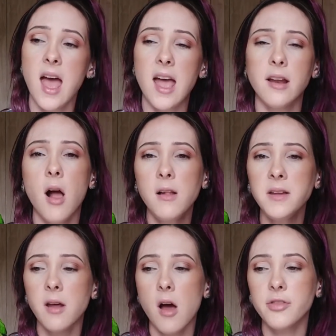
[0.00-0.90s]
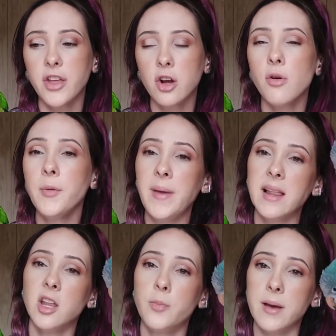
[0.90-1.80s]
And all in all, they're going to be
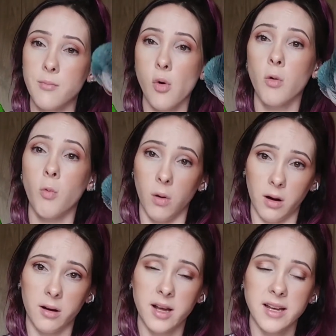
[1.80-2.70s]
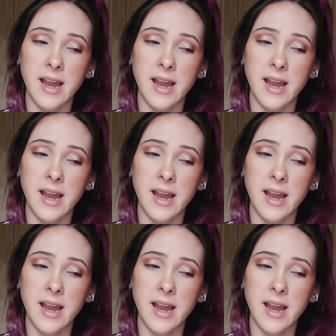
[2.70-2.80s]
a little bit more work.